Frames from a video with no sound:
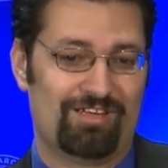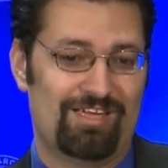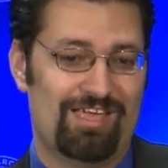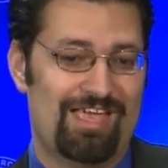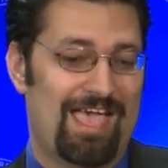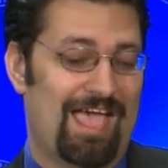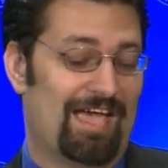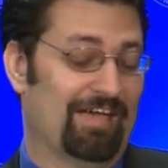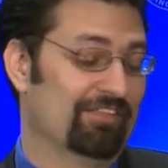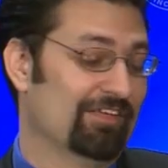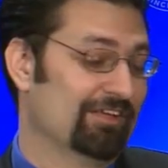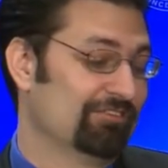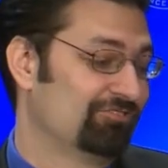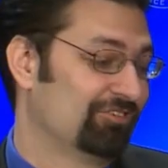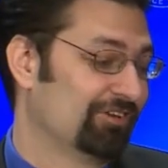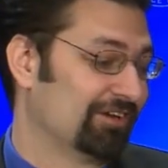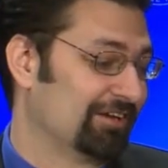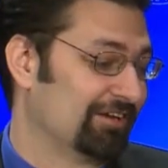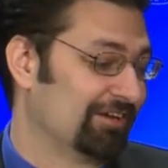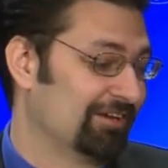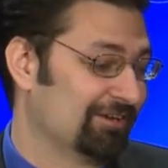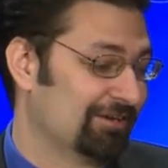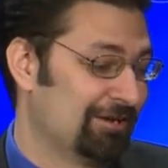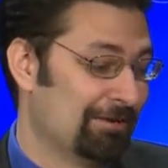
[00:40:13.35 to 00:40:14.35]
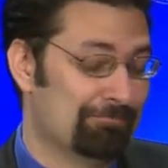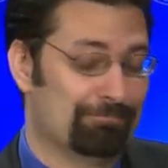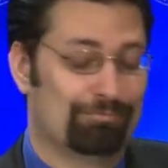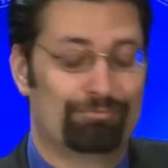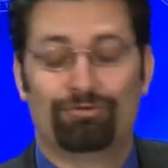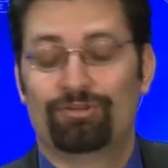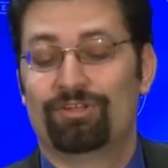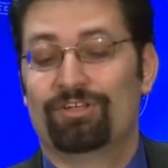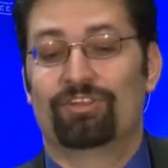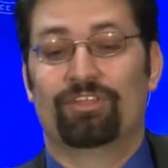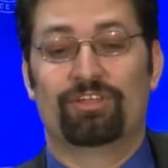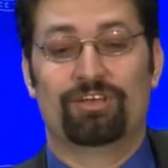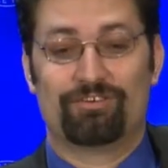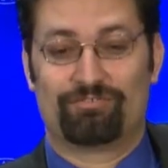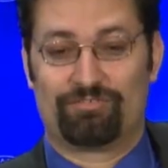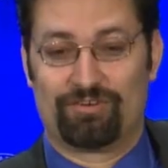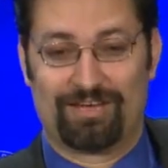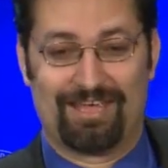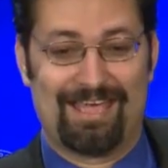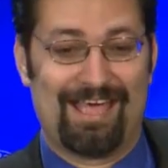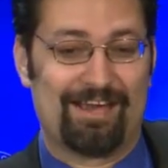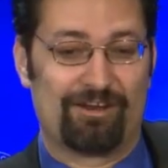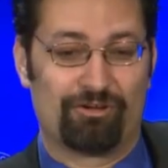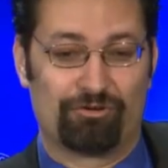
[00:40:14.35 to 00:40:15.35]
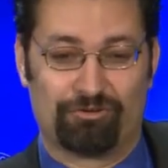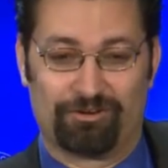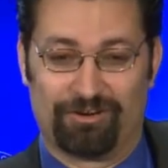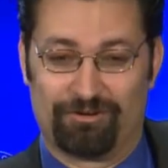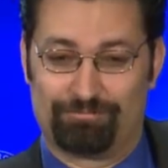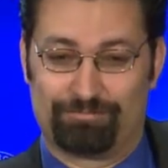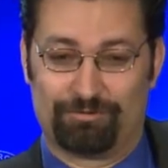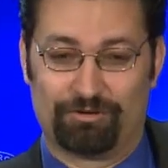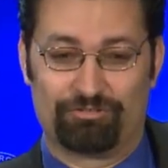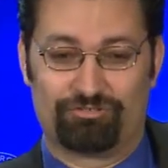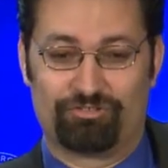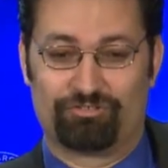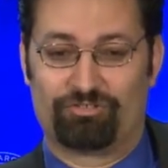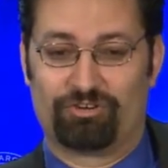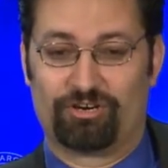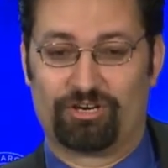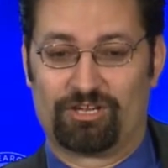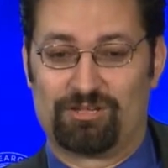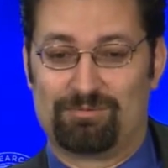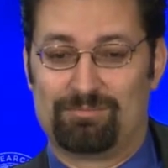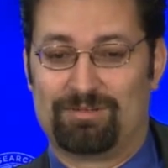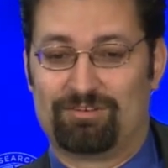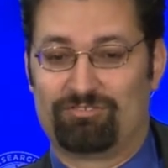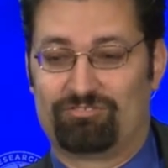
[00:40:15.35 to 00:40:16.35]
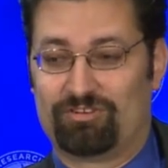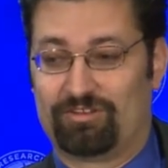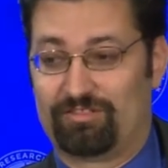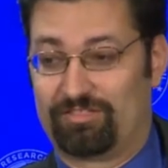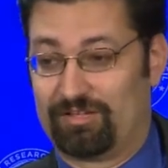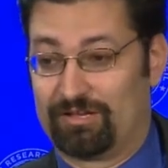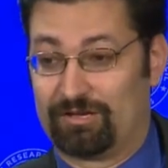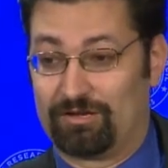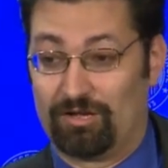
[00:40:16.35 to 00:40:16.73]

And that's a completely different category of approach to arguments that I think